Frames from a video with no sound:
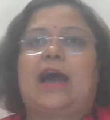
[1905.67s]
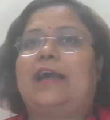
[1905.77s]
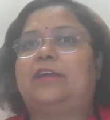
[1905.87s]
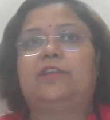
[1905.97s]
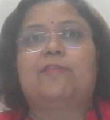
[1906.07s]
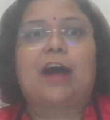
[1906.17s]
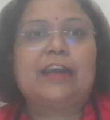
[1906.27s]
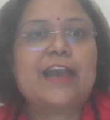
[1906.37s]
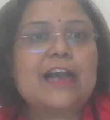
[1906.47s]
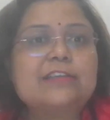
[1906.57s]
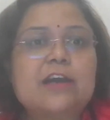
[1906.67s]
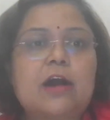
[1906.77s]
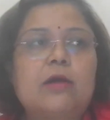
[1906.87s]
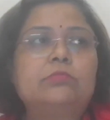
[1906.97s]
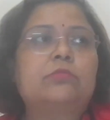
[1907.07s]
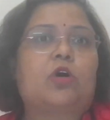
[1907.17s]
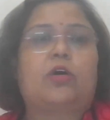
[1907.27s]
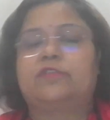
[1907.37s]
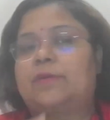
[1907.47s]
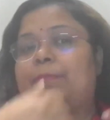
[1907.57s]
Either Diwali has come
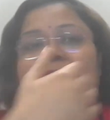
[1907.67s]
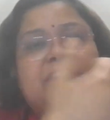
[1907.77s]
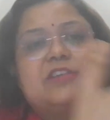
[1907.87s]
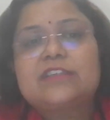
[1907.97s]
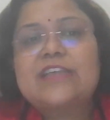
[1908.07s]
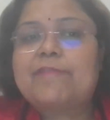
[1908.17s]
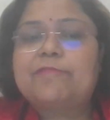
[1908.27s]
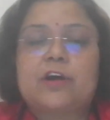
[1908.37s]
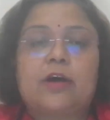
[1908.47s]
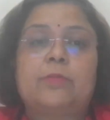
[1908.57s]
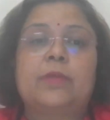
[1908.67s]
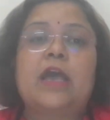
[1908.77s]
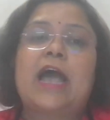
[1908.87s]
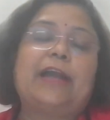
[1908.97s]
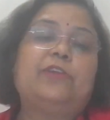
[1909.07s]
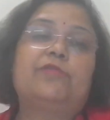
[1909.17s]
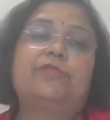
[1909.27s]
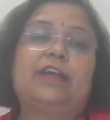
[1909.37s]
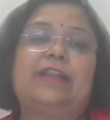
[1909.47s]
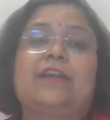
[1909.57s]
or some marriages have come, and you
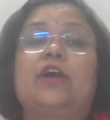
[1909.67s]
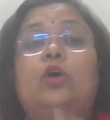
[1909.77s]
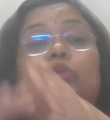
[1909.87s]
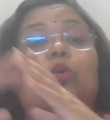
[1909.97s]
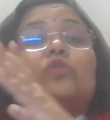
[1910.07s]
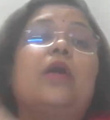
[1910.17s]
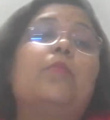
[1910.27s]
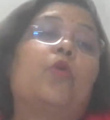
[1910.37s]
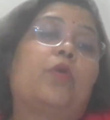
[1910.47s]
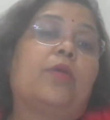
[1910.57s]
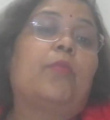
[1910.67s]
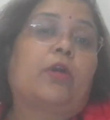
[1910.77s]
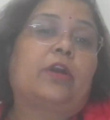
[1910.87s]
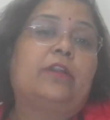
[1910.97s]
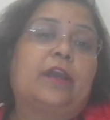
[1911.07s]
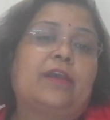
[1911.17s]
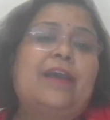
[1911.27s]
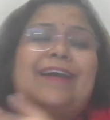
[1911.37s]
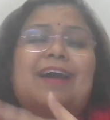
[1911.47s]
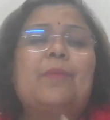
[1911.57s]
feel that those are more important things.
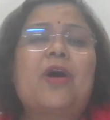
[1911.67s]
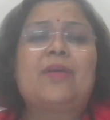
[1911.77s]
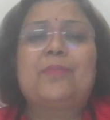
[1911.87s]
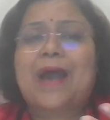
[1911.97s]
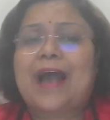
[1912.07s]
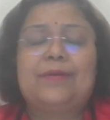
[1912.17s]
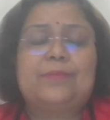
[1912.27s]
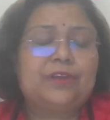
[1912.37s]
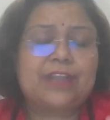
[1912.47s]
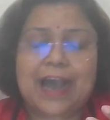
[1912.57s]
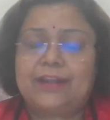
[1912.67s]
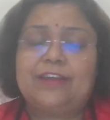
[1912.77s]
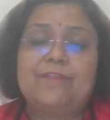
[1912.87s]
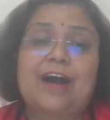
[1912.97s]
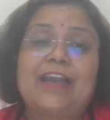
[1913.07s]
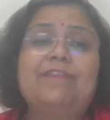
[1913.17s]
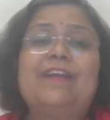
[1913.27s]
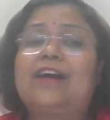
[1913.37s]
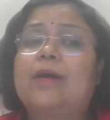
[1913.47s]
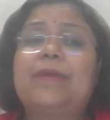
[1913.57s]
Come on, Diwali
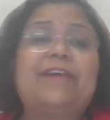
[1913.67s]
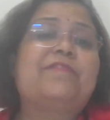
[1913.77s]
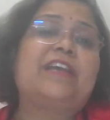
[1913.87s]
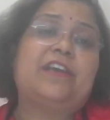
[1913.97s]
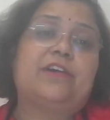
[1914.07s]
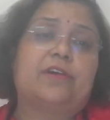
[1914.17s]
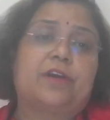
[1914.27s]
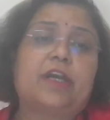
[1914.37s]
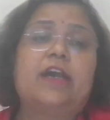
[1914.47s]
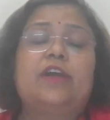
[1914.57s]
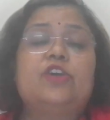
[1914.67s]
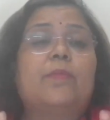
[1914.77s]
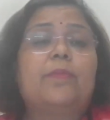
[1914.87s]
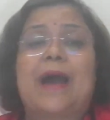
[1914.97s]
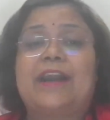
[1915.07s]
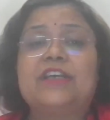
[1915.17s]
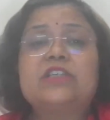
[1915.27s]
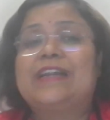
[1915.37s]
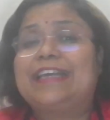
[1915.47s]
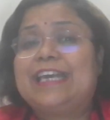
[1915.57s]
will come every year. Your
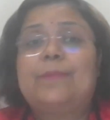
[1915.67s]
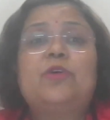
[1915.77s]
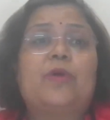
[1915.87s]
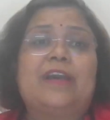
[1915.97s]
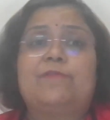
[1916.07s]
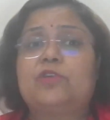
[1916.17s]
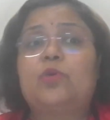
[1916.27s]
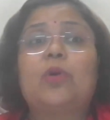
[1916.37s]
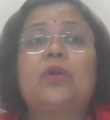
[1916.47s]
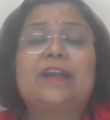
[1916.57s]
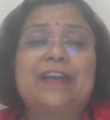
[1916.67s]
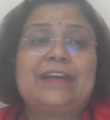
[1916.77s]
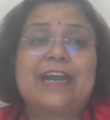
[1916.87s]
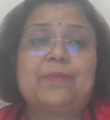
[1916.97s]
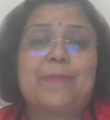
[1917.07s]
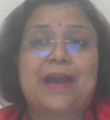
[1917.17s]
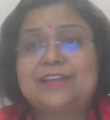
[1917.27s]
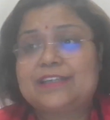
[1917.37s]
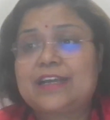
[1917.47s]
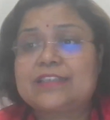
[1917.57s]
marriages will keep going. If you don't attend that
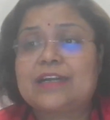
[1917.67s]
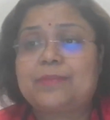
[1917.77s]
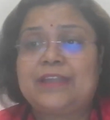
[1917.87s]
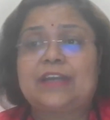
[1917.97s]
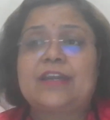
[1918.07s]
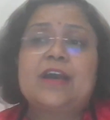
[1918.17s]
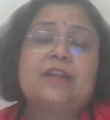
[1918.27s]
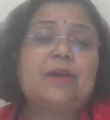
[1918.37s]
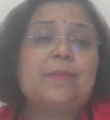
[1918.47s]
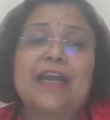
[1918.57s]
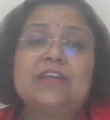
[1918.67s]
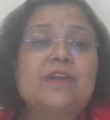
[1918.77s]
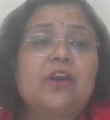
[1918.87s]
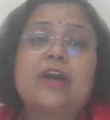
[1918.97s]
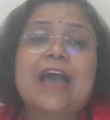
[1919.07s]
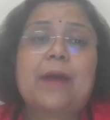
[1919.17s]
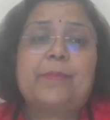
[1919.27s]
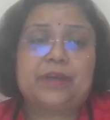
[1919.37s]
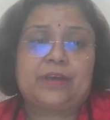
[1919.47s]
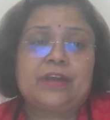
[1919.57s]
marriage, it doesn't mean that the marriage will not
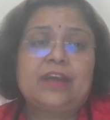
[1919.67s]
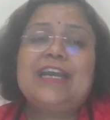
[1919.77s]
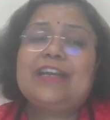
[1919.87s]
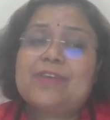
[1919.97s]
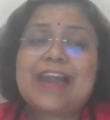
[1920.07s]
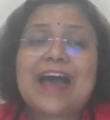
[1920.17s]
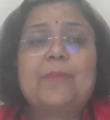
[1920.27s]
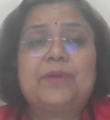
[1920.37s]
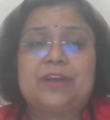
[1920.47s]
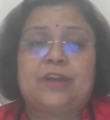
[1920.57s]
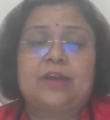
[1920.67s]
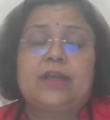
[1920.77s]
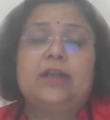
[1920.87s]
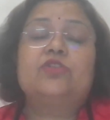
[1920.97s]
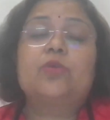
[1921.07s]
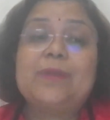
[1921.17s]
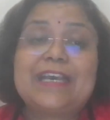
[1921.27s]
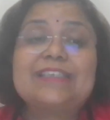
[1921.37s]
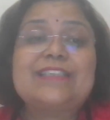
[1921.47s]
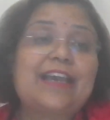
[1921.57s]
happen. It will happen. So
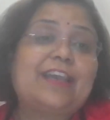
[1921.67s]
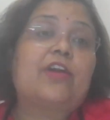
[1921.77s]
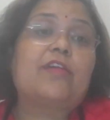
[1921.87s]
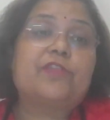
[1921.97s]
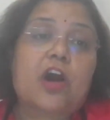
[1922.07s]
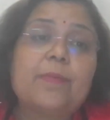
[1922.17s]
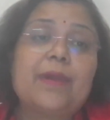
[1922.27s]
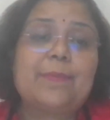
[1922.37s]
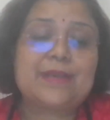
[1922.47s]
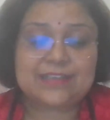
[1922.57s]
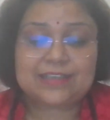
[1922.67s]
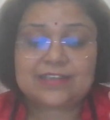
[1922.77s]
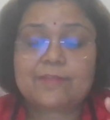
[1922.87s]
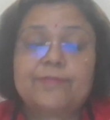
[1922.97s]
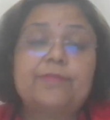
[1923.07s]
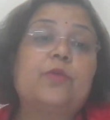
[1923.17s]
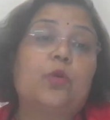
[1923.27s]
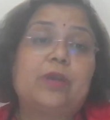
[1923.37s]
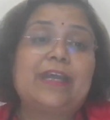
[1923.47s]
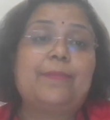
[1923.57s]
please take care of your babies. This is the
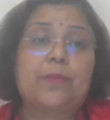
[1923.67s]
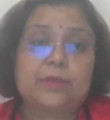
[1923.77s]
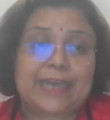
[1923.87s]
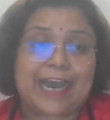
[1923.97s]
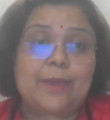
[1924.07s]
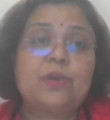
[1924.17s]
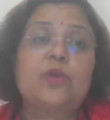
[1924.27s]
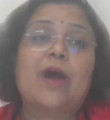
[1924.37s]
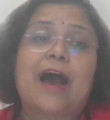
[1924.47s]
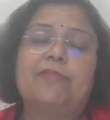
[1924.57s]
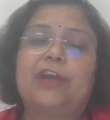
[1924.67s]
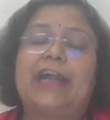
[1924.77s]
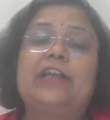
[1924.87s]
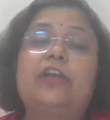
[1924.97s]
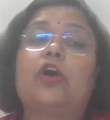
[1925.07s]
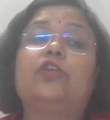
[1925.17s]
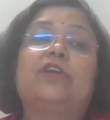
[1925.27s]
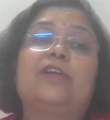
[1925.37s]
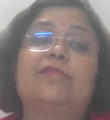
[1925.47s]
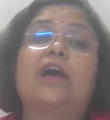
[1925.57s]
only time have right now
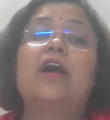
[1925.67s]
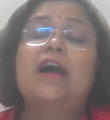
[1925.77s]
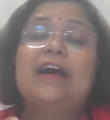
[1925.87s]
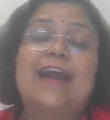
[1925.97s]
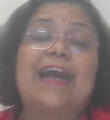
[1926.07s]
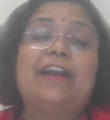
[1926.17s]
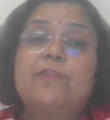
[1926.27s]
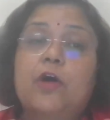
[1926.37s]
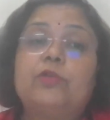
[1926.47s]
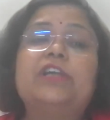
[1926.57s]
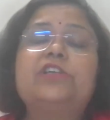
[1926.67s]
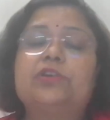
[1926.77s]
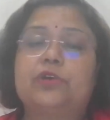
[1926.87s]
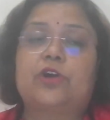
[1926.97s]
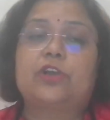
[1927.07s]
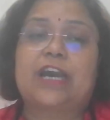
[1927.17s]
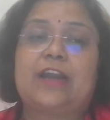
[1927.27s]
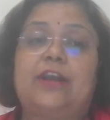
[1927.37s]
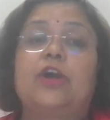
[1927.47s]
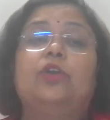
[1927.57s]
to give the right foundation to your
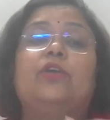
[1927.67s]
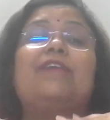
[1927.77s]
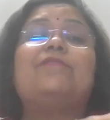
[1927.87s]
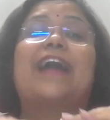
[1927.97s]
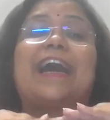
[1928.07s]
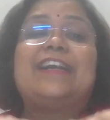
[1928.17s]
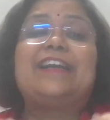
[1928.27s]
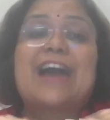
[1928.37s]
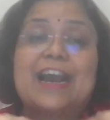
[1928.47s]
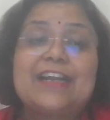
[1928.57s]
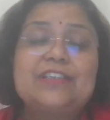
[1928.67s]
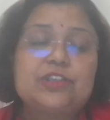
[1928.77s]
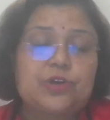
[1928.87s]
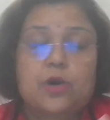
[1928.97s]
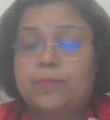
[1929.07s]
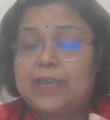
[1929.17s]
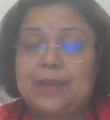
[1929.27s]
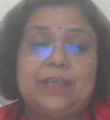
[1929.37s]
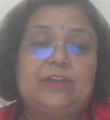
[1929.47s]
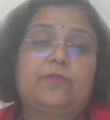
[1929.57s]
child, to give right guidance to your
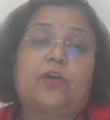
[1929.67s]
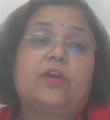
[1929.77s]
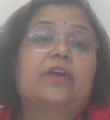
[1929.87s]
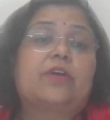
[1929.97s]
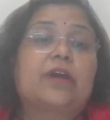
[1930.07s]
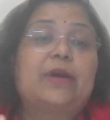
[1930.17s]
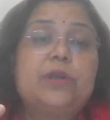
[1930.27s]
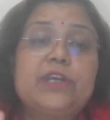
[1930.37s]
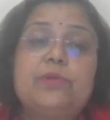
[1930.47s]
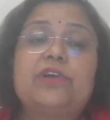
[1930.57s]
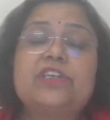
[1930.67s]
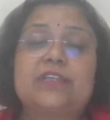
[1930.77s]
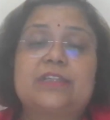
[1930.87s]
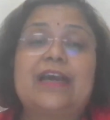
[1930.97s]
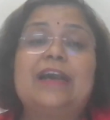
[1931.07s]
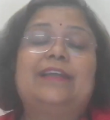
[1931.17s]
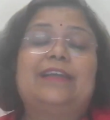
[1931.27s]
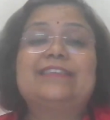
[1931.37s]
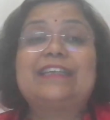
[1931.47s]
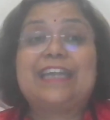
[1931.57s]
baby, for good nutrition.
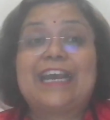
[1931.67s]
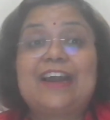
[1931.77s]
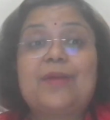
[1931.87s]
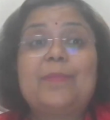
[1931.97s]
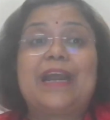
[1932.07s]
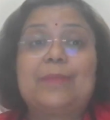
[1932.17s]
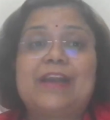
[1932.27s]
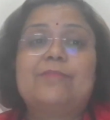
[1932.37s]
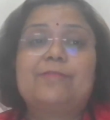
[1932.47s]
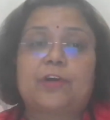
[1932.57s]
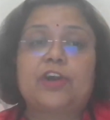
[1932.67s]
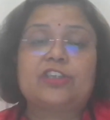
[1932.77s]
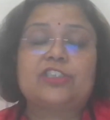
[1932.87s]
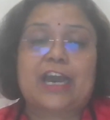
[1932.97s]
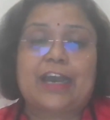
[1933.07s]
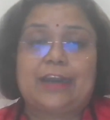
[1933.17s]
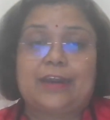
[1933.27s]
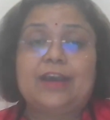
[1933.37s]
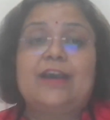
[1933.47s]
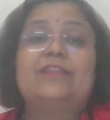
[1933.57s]
That is a tailor-made milk for your
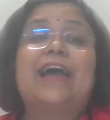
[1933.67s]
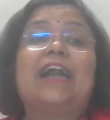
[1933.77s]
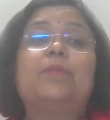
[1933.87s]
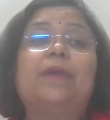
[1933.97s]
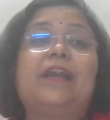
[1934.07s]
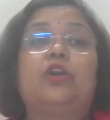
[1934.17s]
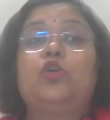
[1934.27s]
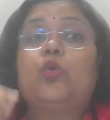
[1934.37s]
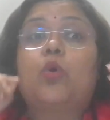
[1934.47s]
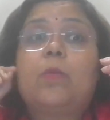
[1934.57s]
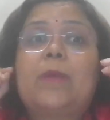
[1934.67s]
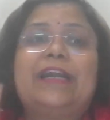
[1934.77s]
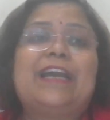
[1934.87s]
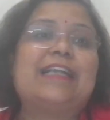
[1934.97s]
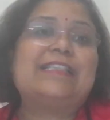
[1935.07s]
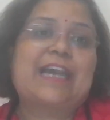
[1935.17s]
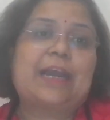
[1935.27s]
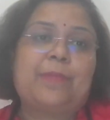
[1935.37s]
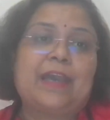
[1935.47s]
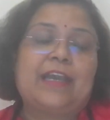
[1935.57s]
child. That milk nobody else
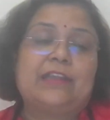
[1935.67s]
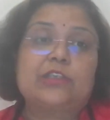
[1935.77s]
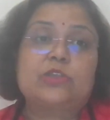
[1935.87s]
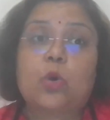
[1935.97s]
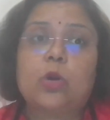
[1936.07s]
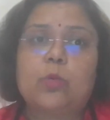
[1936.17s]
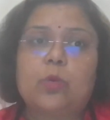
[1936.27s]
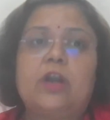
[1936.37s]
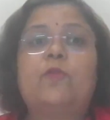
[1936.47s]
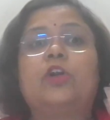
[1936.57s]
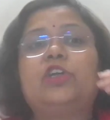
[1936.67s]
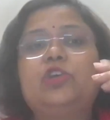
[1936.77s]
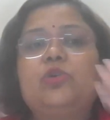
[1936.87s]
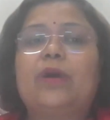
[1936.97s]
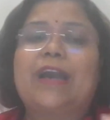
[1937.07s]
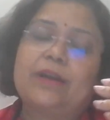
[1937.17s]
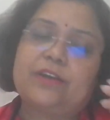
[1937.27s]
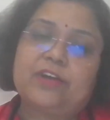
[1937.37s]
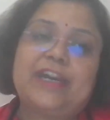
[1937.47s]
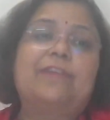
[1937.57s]
can make in this whole world what you
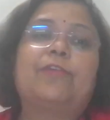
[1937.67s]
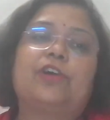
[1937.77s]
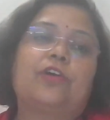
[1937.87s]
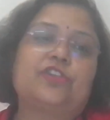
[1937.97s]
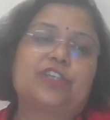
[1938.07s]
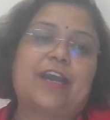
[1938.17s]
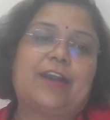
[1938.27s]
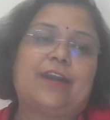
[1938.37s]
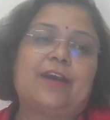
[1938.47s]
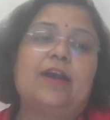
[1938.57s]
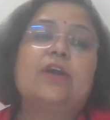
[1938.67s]
can create for your child.